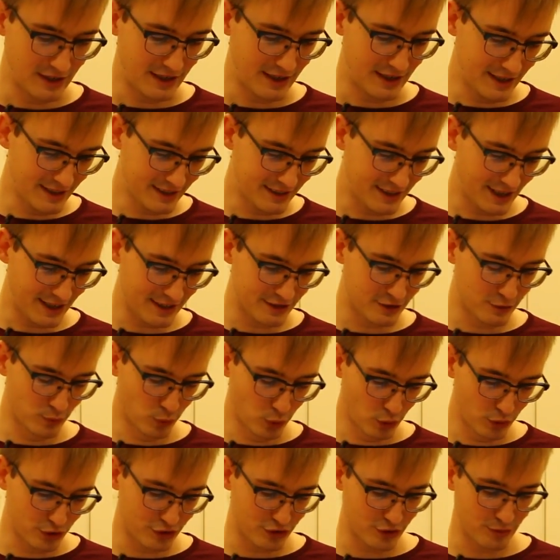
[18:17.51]
In case
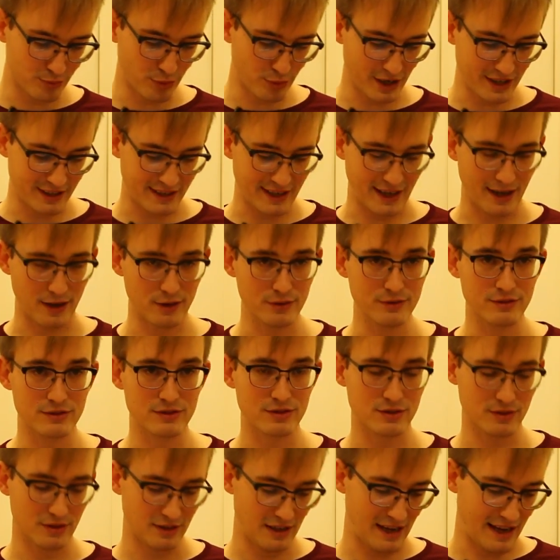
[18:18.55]
war should break
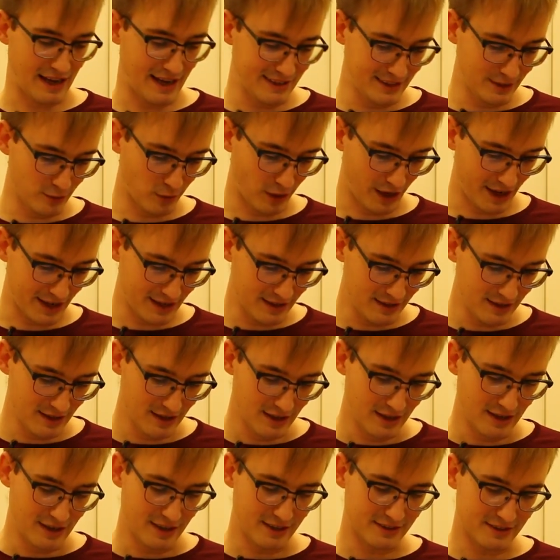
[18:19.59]
out anyway,
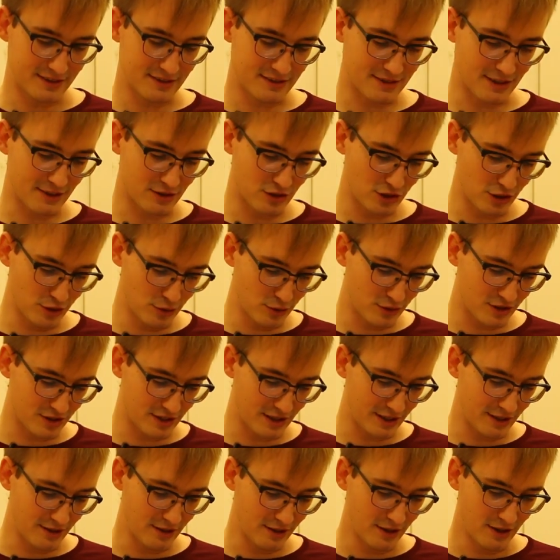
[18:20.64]
it is their
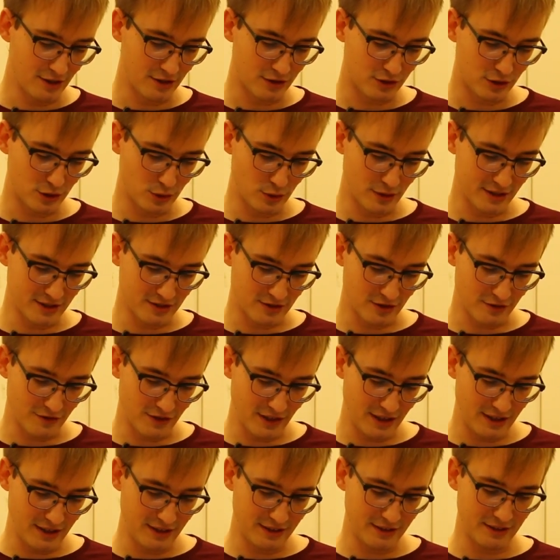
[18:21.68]
duty to
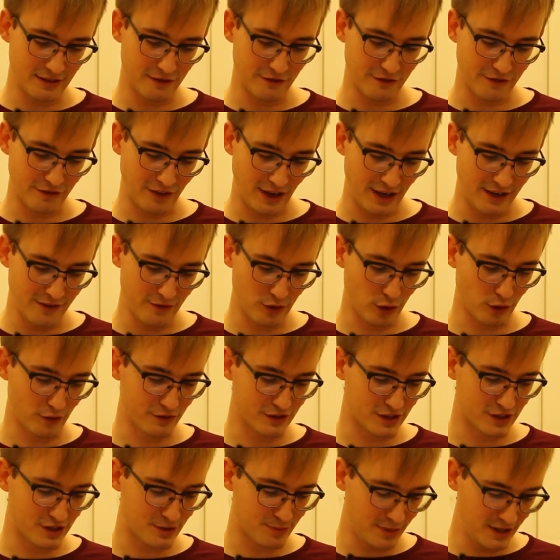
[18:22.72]
intervene in favor of
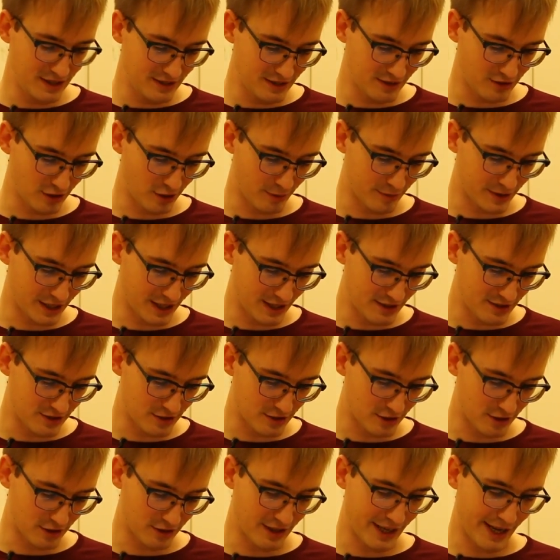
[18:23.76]
its speedy
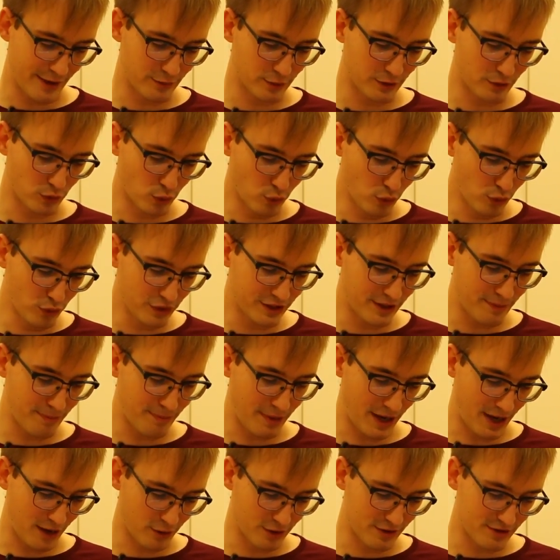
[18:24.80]
termination and with all their
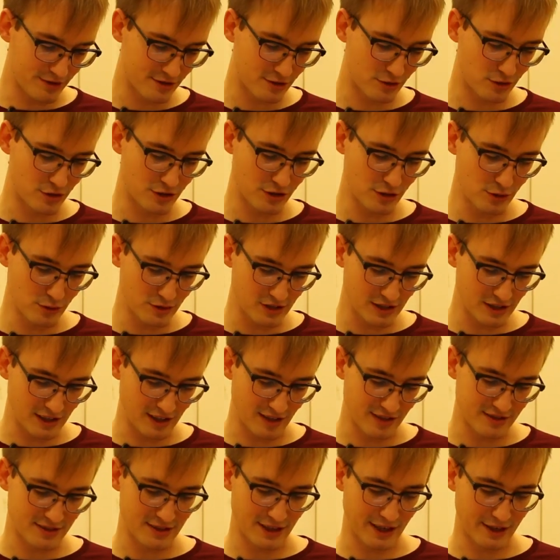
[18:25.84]
powers to
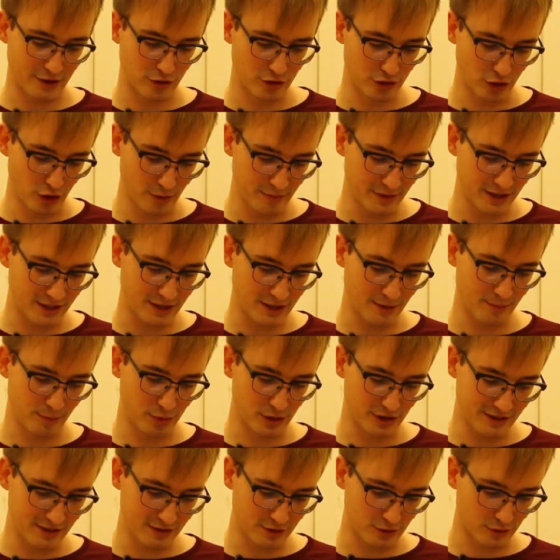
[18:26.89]
utilize the economic and
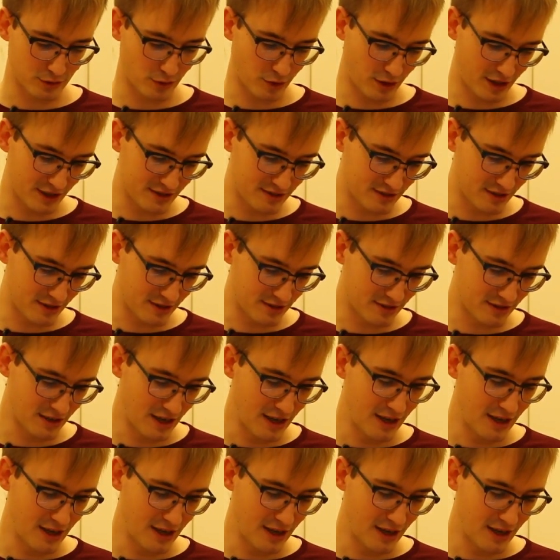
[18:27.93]
political crisis